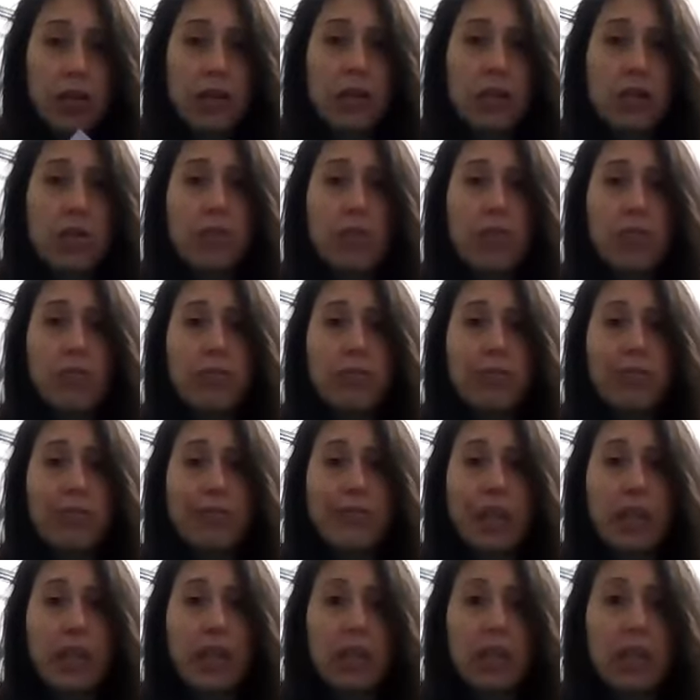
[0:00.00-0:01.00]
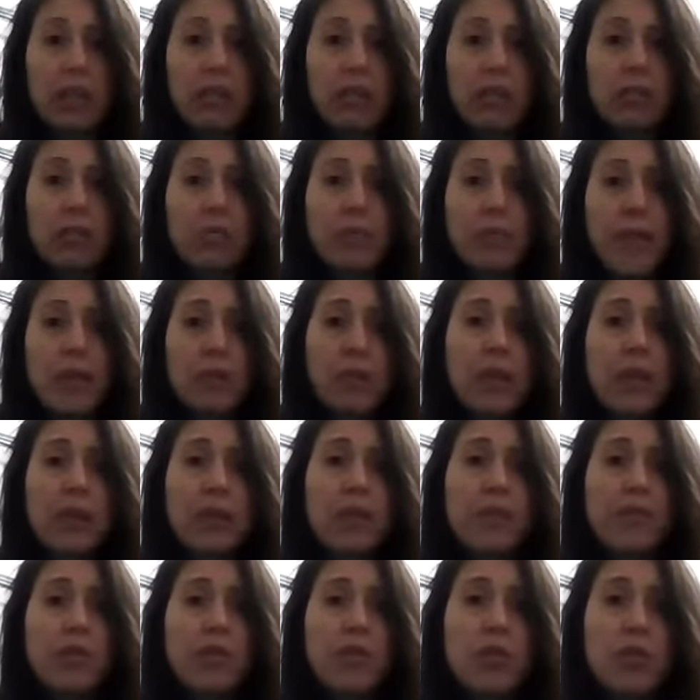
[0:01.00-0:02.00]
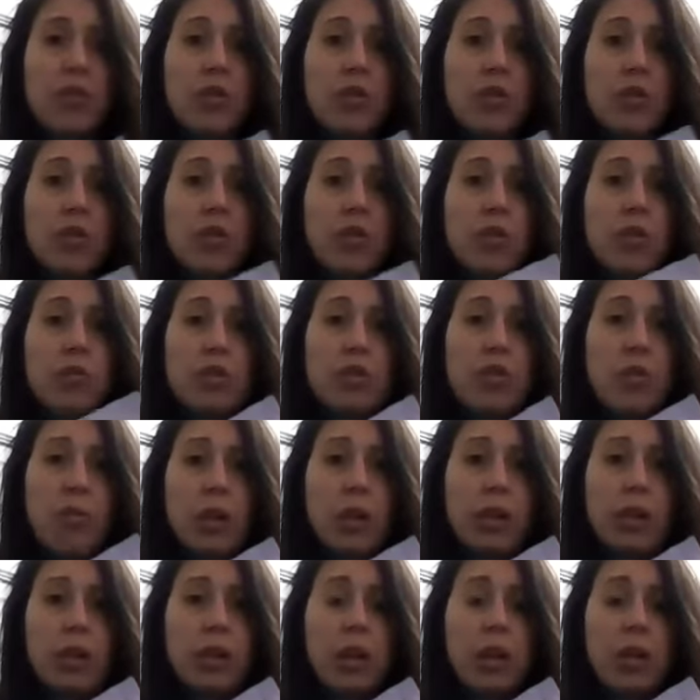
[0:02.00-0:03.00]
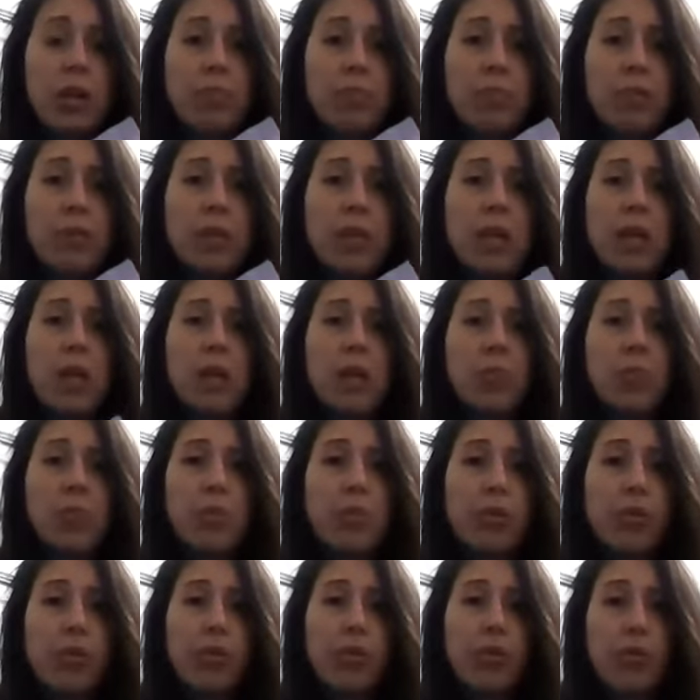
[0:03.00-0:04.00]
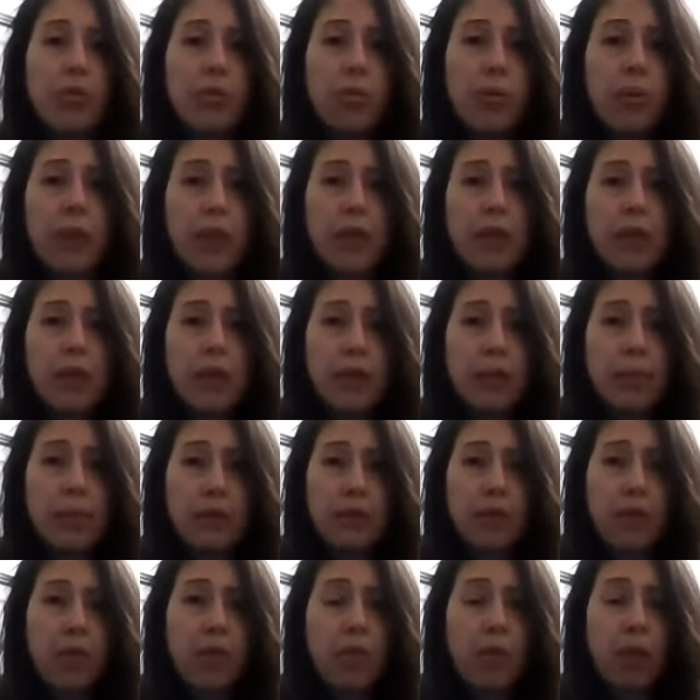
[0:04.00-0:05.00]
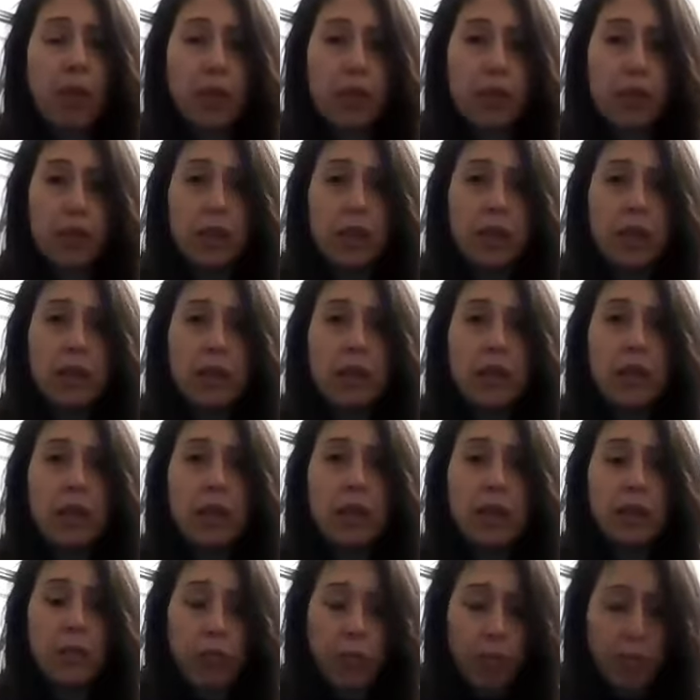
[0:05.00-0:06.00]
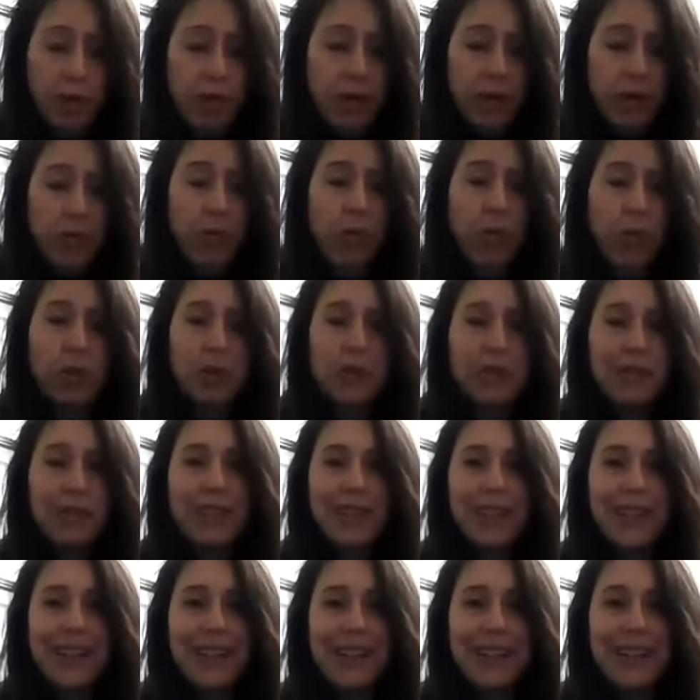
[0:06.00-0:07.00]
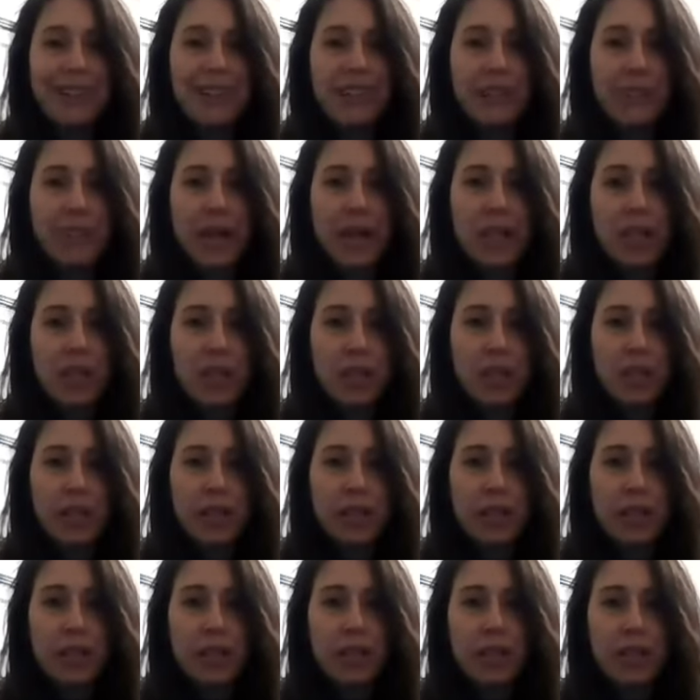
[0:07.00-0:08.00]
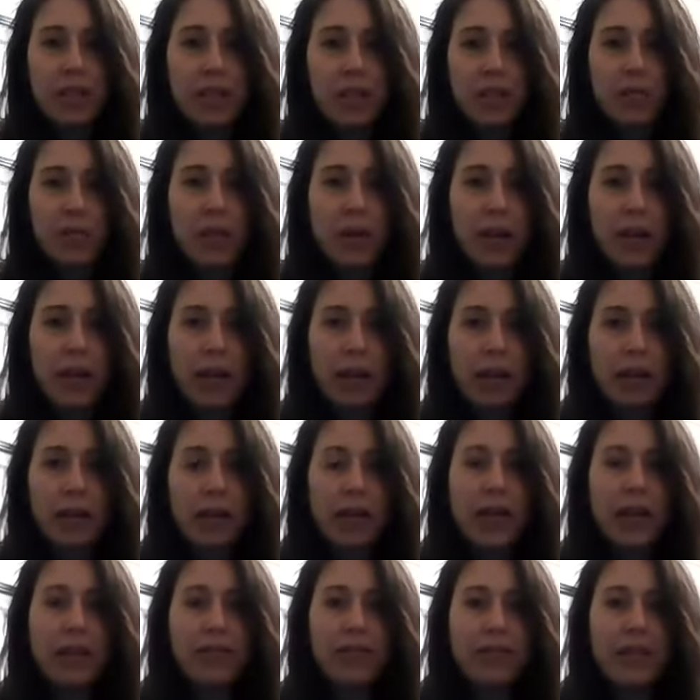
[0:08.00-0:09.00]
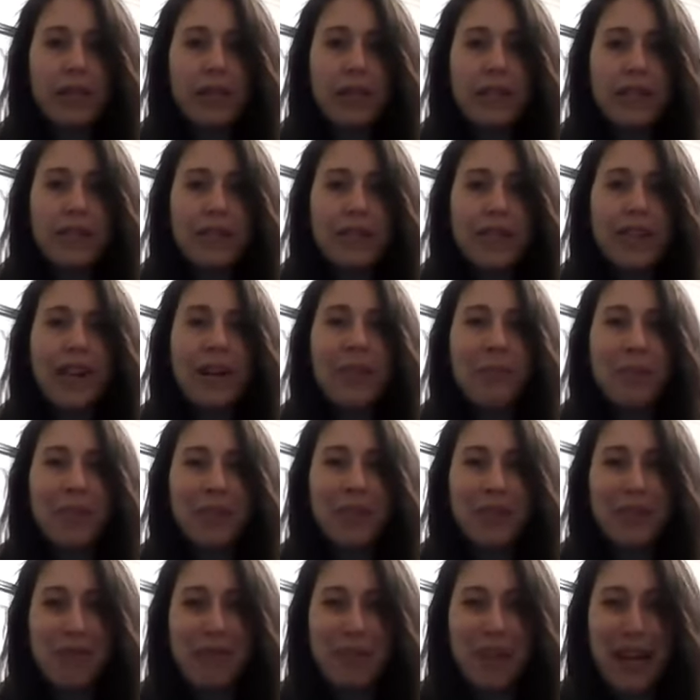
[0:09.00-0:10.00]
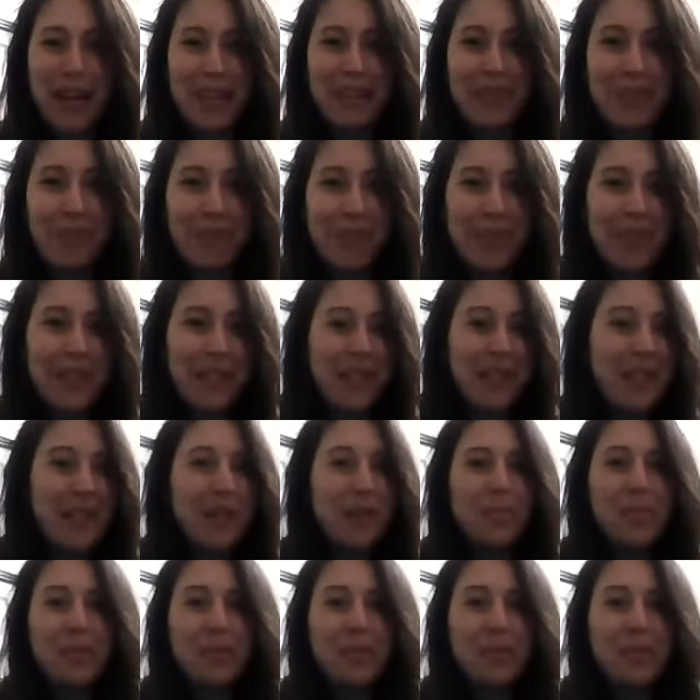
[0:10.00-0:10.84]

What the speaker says: So a good measurement is you're using 1 cup, put 3 cups of water, boiling water. I never measure anything. That's why hardly everything's come on the right way.